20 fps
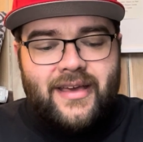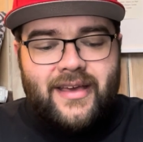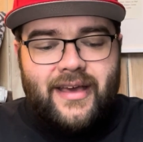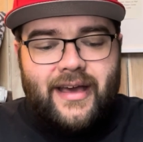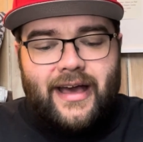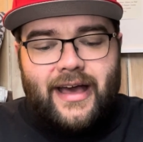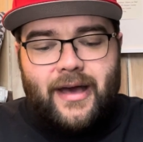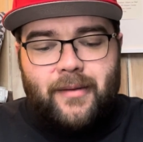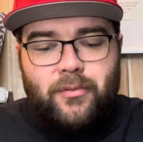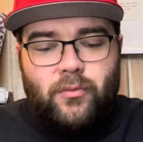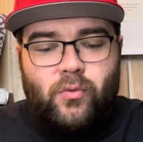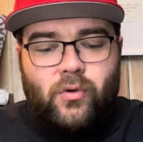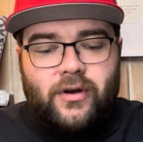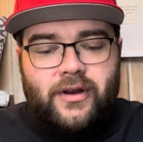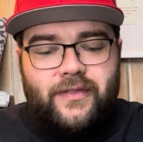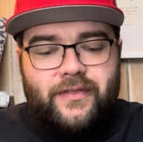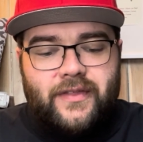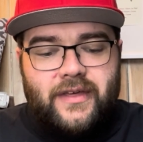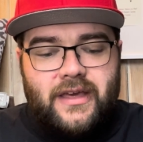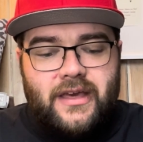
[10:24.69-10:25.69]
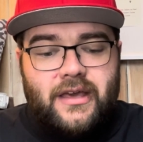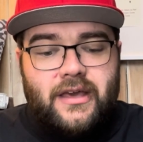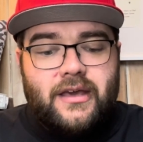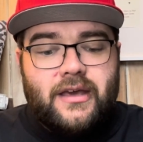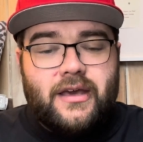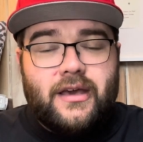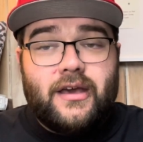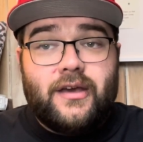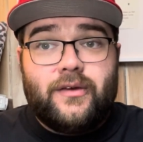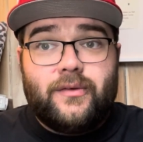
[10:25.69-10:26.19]
but wanted
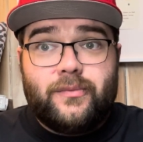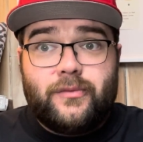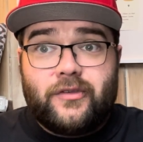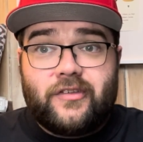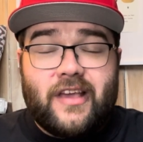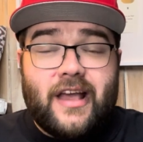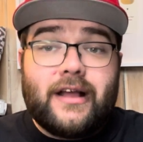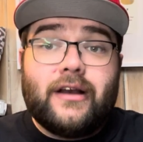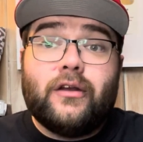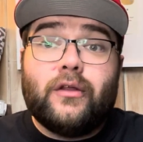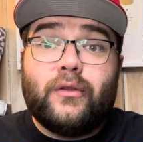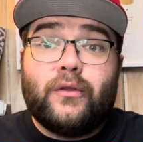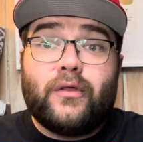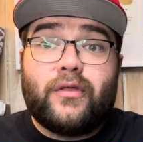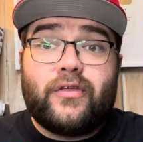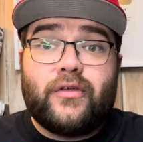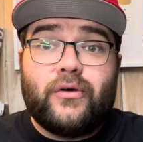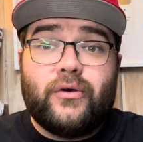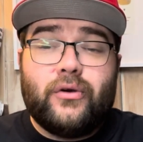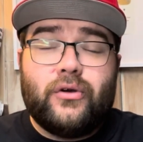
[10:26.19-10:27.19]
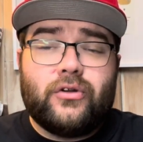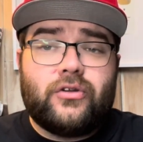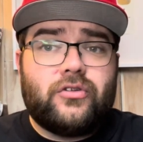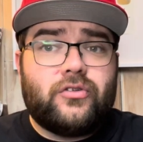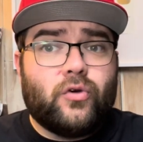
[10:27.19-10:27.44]
the second and the third